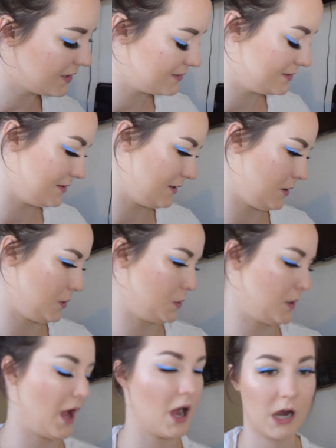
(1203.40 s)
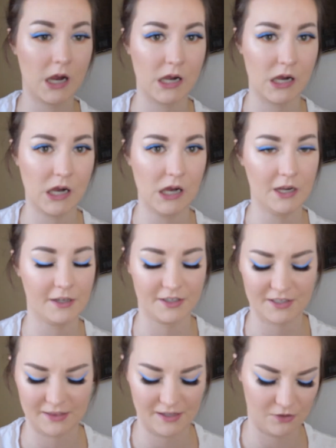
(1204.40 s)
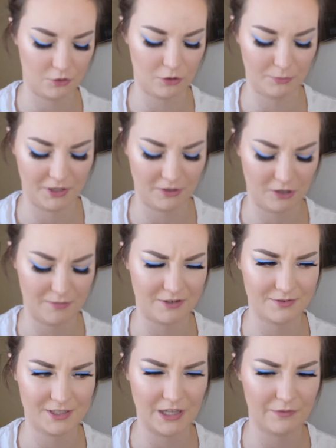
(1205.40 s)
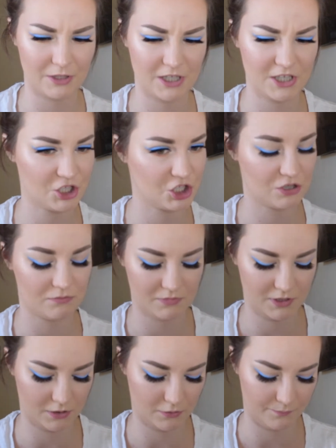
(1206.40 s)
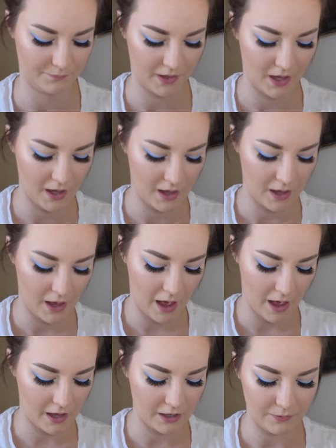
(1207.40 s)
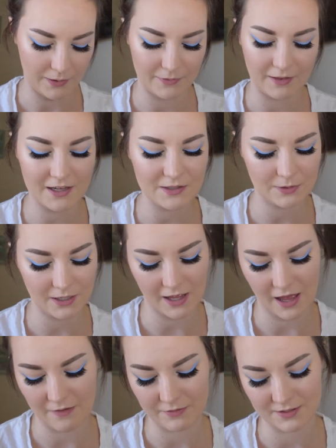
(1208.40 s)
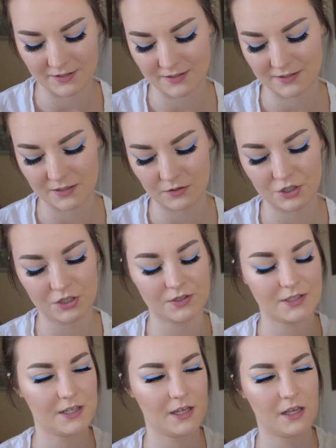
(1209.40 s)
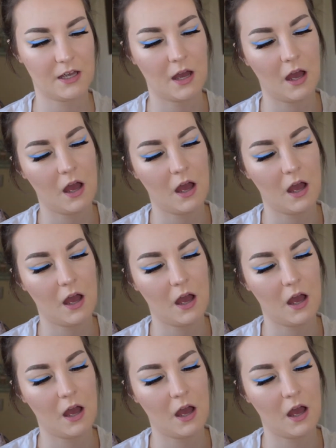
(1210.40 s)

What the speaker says: So because I think normally they're about $7 each. So anyway, the last one I have is this So Juicy